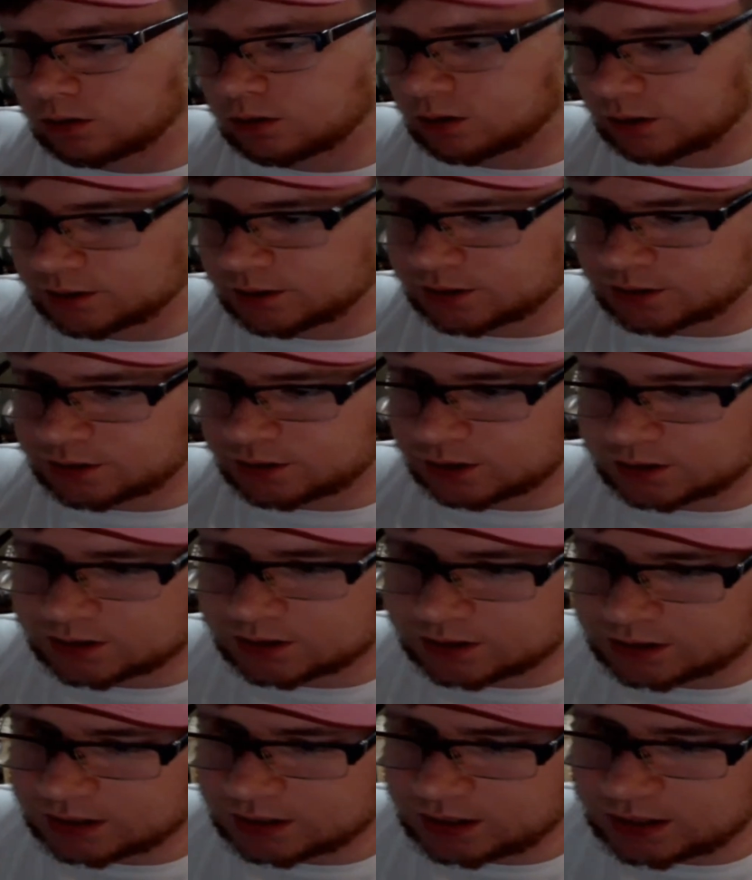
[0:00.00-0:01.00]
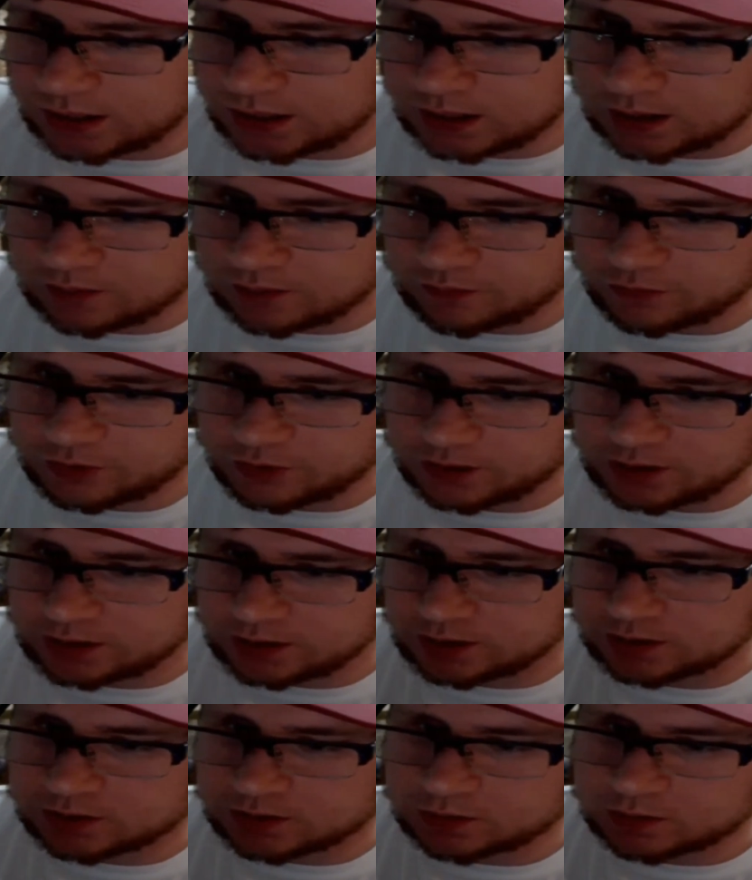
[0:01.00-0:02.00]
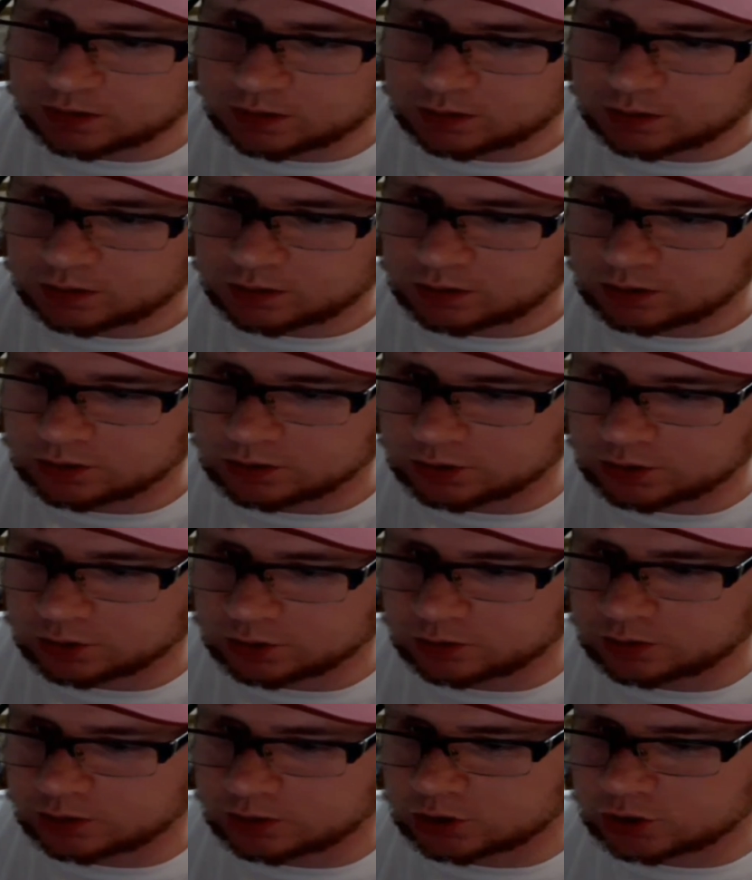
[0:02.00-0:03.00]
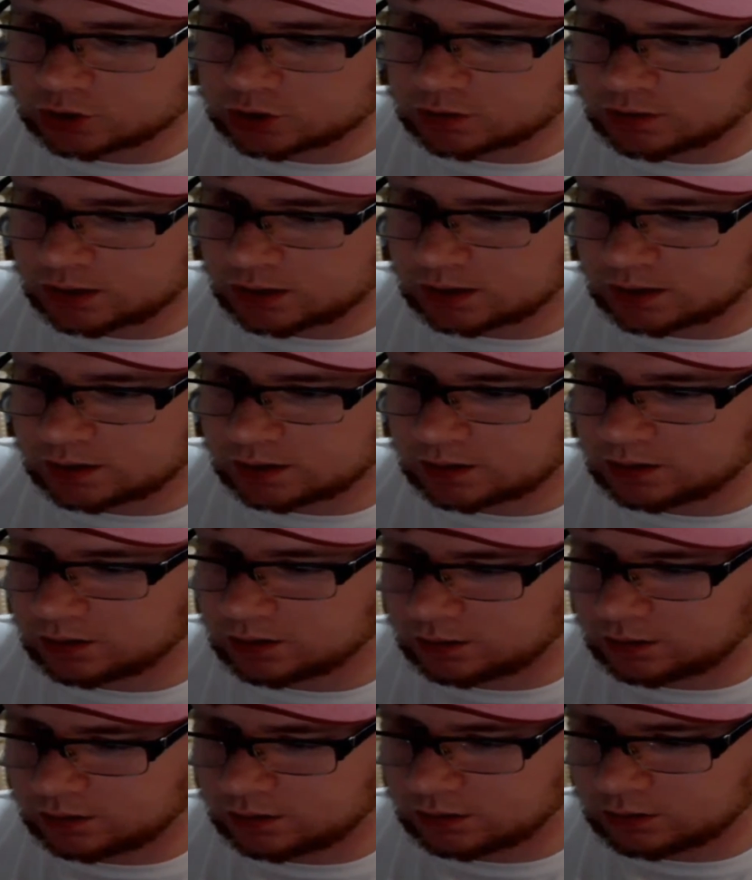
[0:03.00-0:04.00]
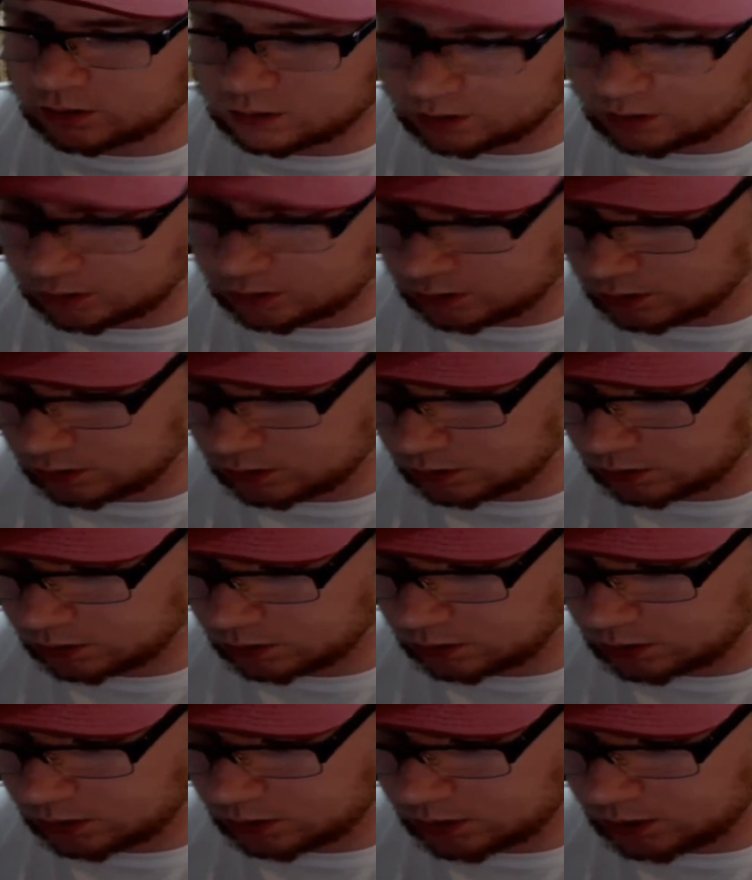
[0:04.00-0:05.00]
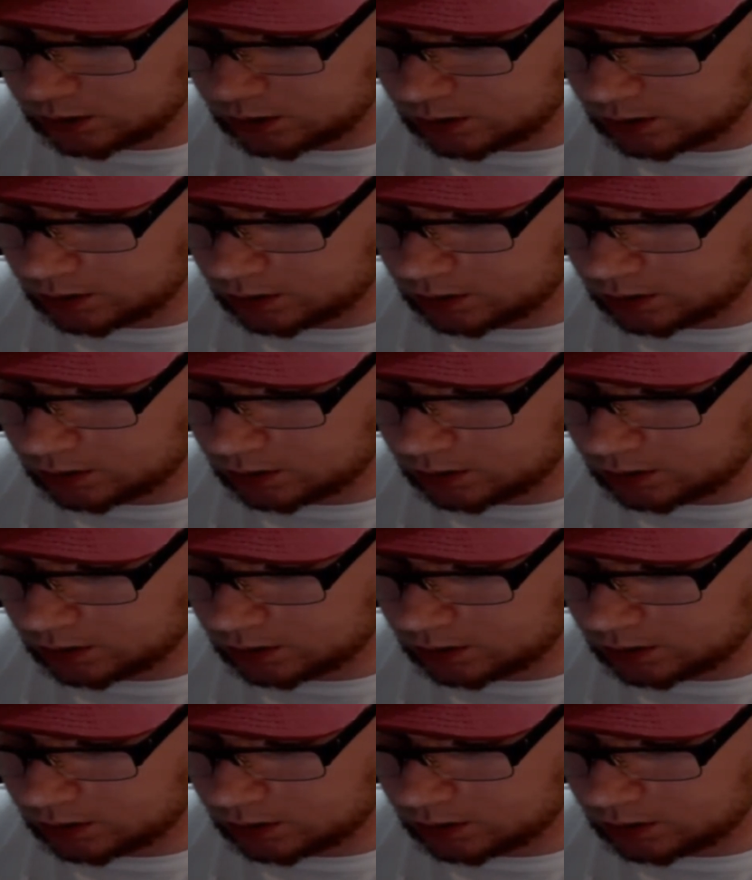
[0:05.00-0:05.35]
Let's just see if these do the trick. All right.